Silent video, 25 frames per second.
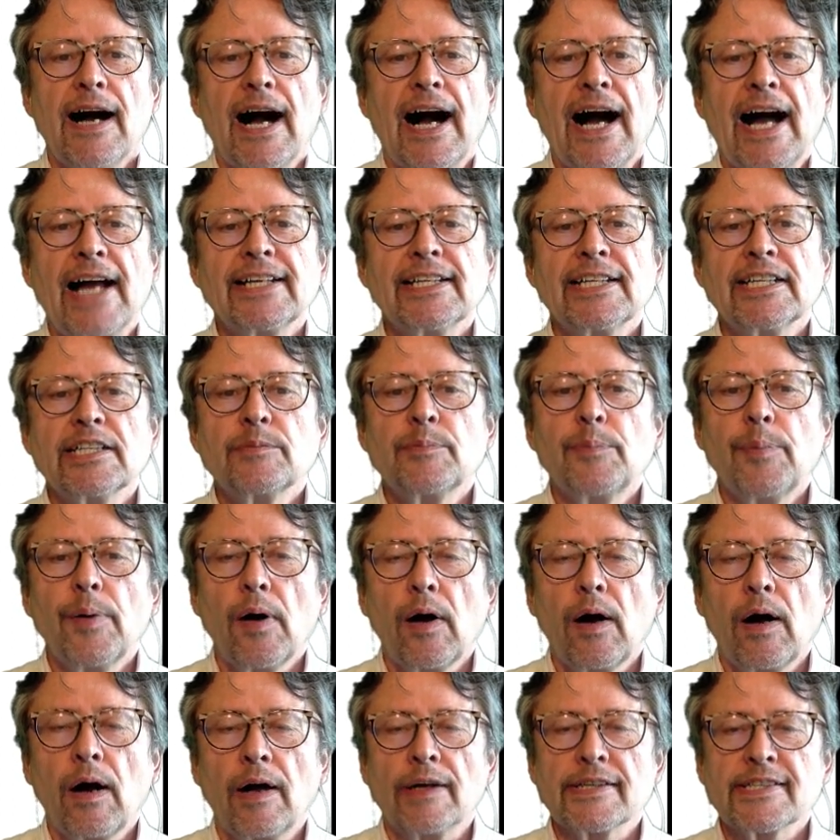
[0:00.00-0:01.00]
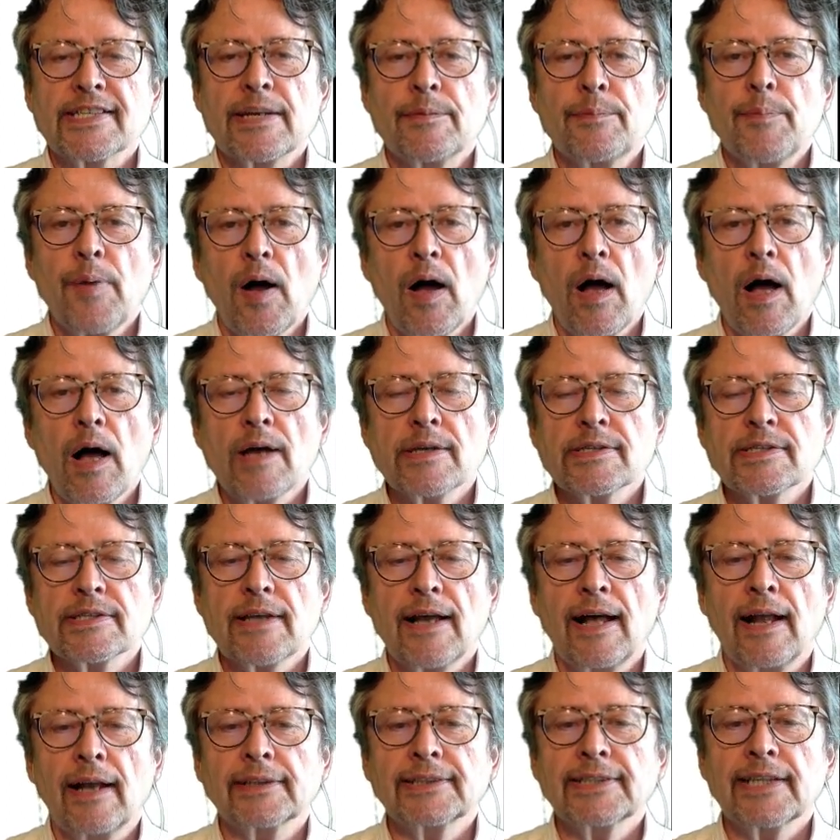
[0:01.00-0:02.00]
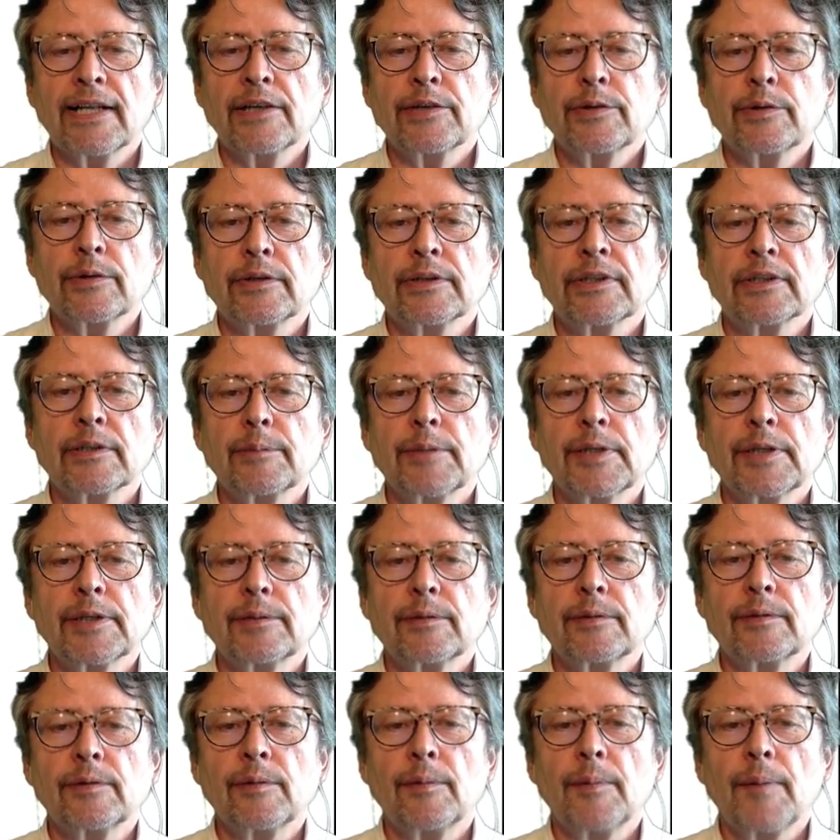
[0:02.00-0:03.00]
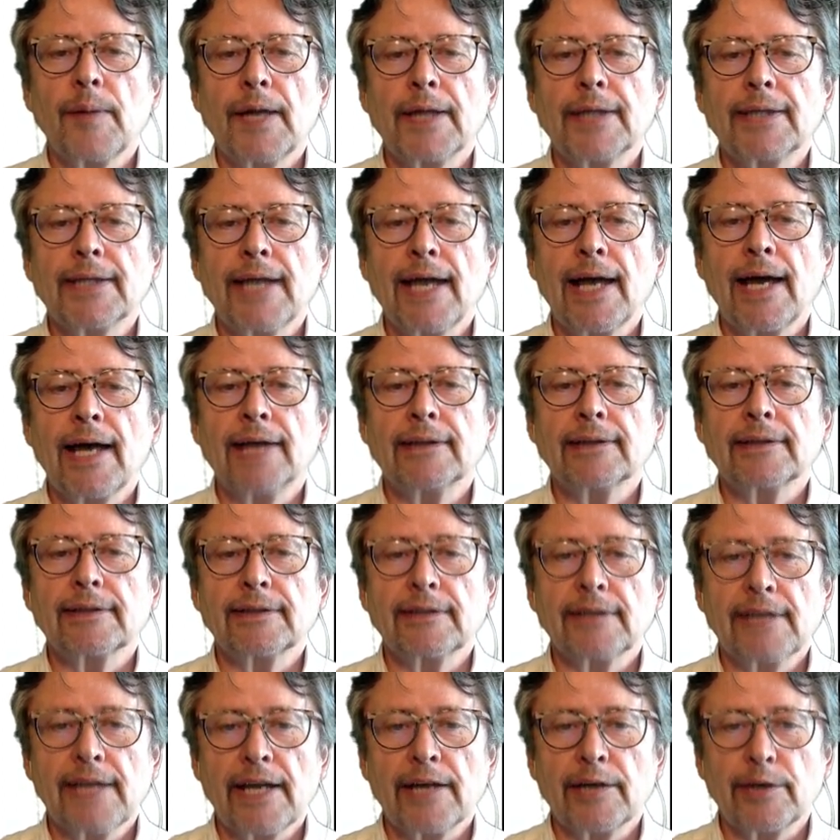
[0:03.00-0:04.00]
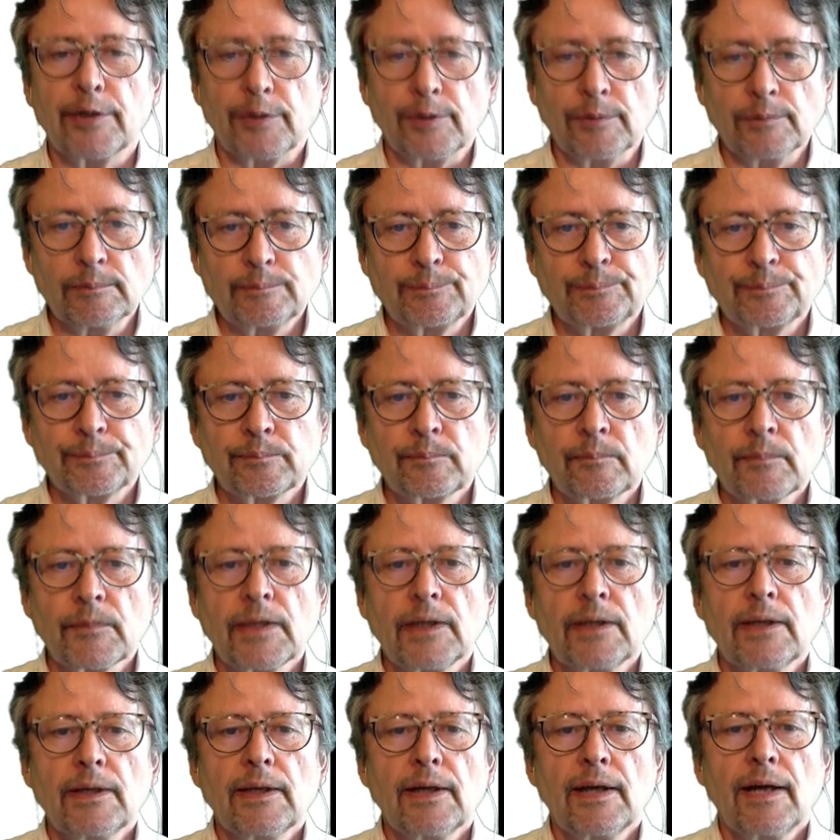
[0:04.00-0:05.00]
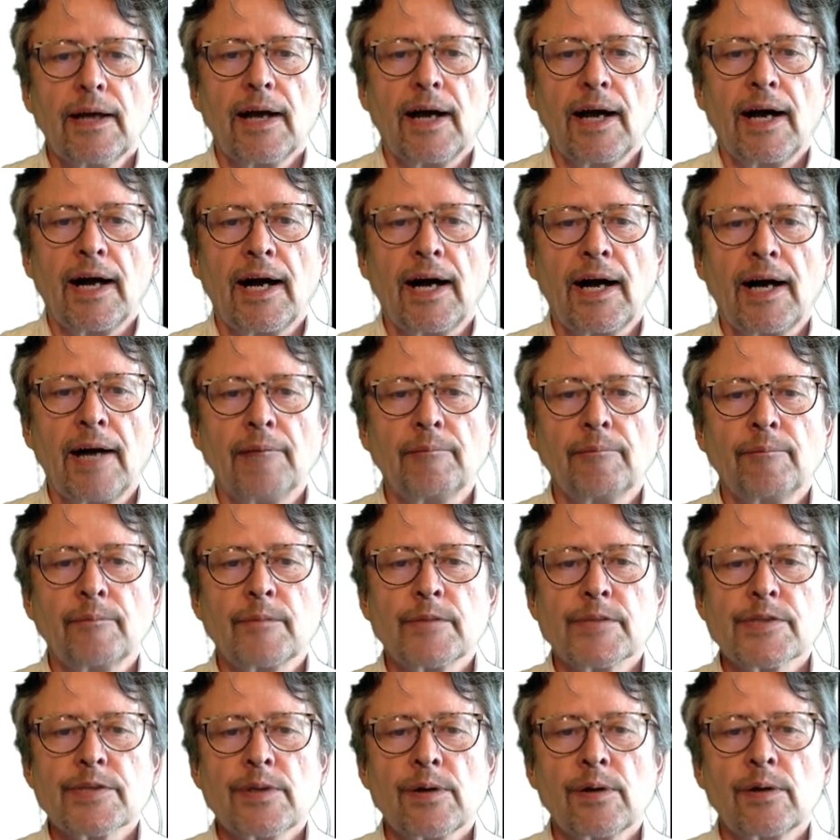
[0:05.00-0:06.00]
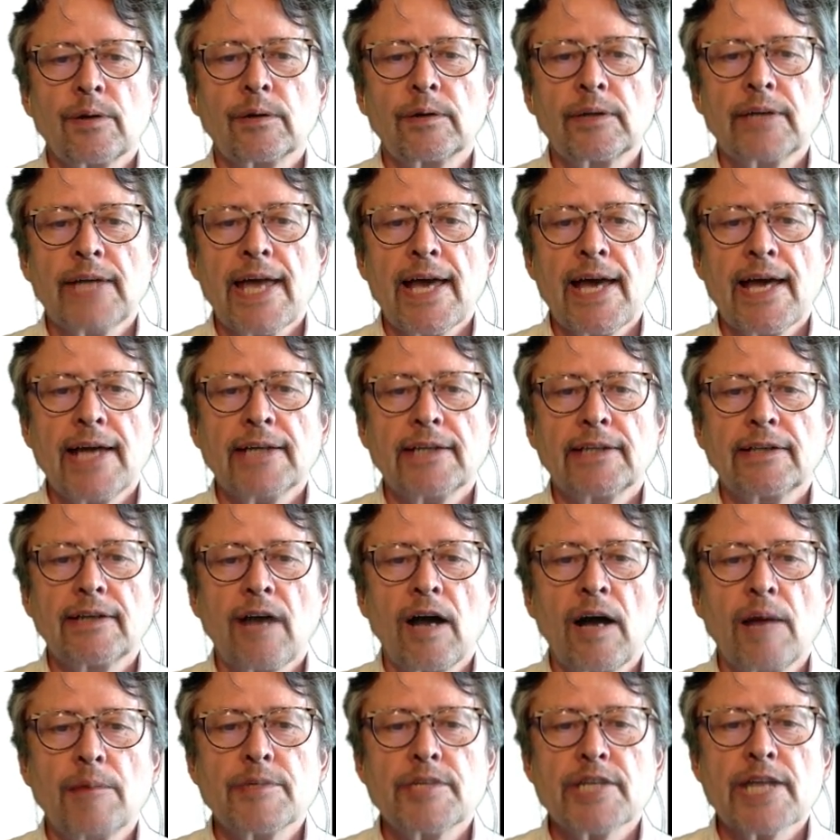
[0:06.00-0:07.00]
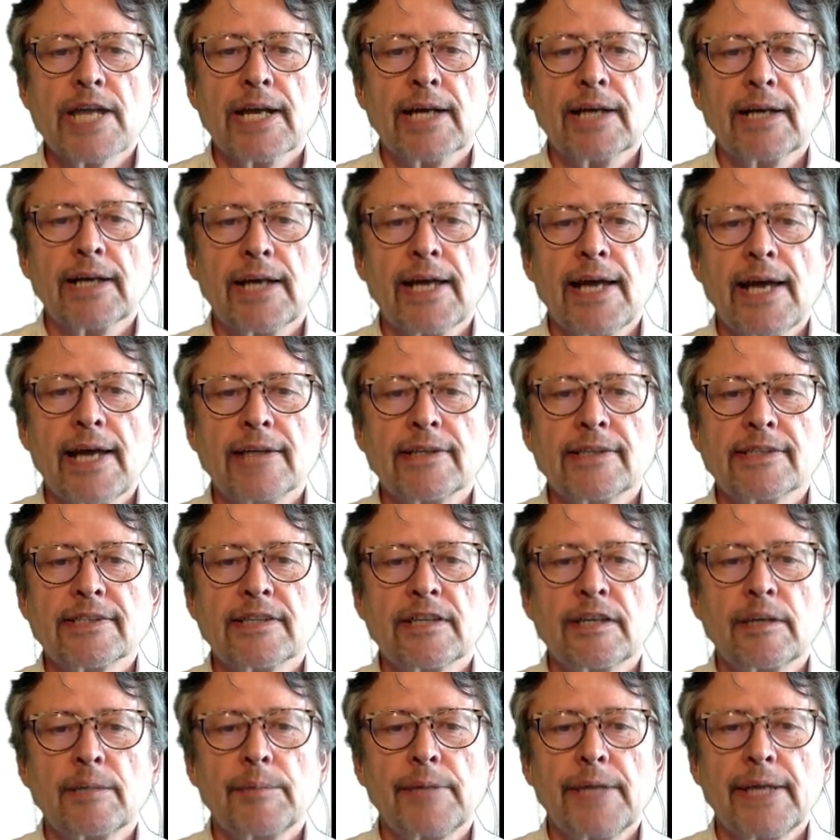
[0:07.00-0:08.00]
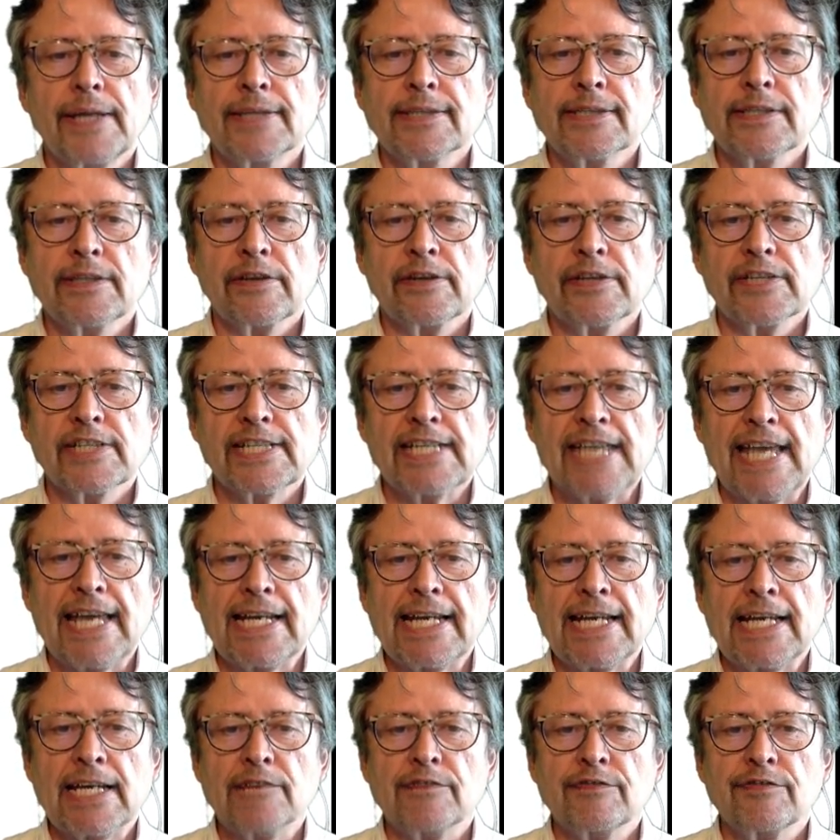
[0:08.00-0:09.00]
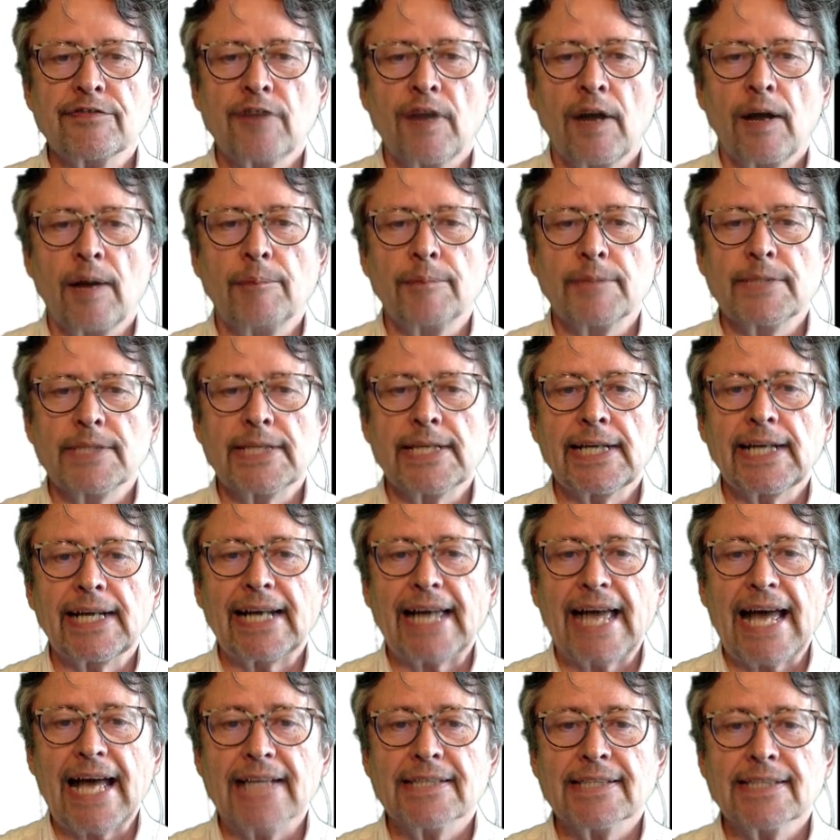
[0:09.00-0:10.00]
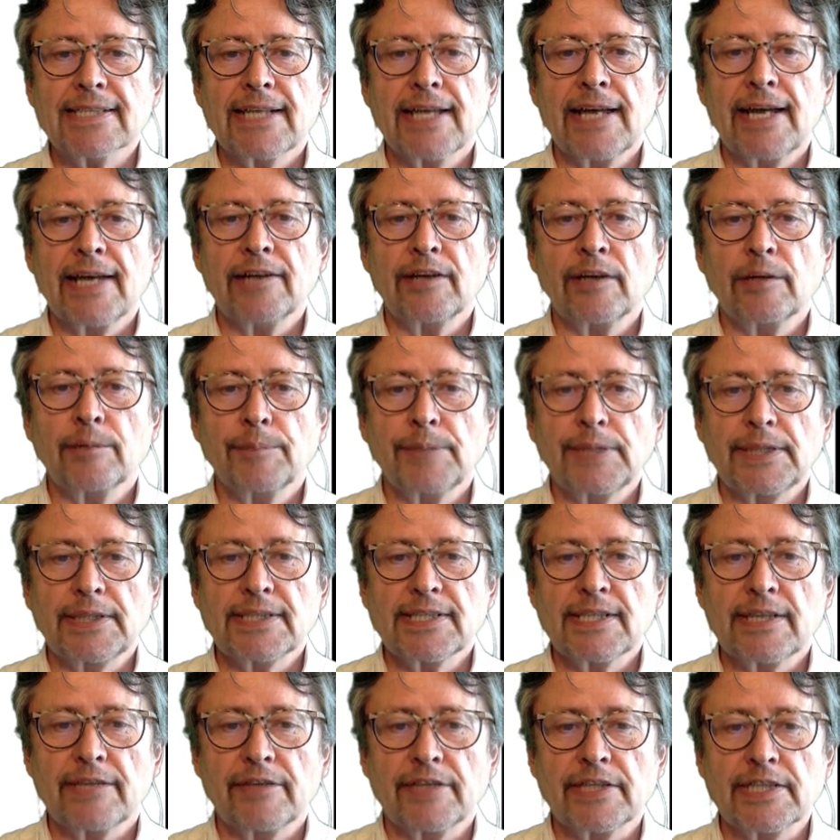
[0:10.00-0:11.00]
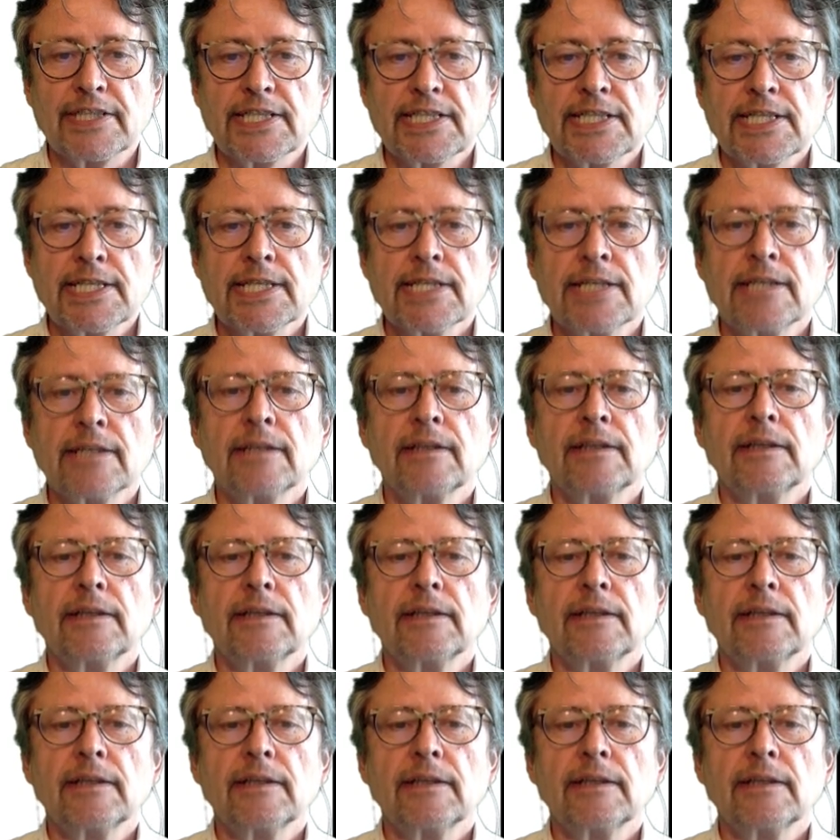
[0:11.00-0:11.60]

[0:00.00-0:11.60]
I need pause, and pause, I'll tell you a little bit about that later. So LED, object LED is going to be instantiated from the class LED on pin 17.